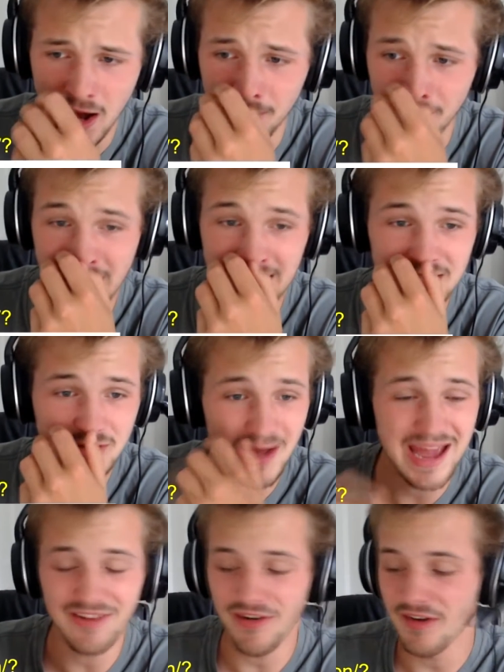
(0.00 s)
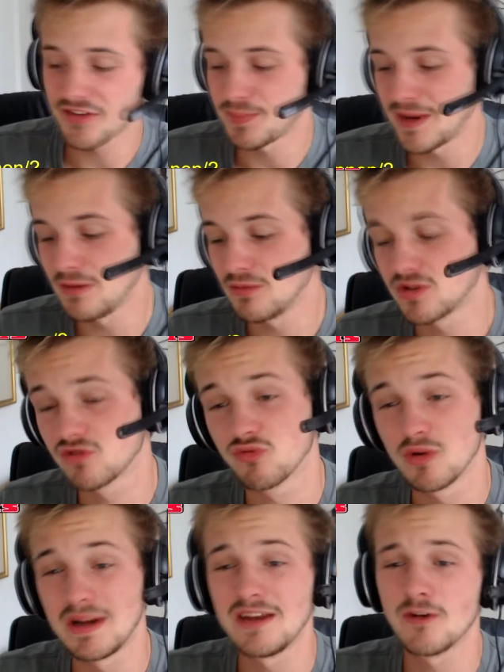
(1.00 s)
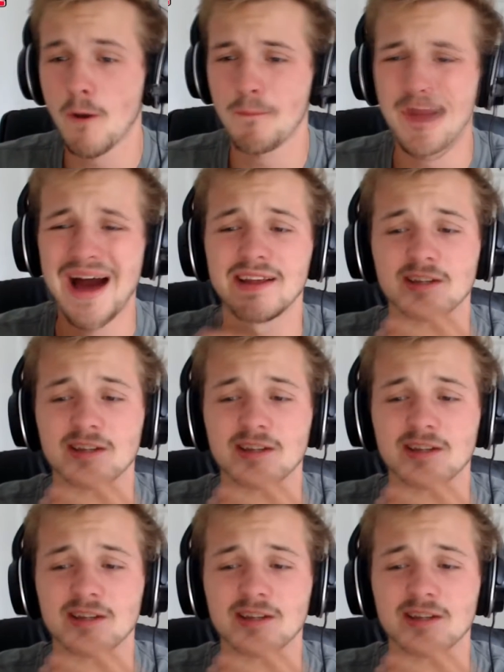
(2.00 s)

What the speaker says: And it's got 85 speed, which is really not bad.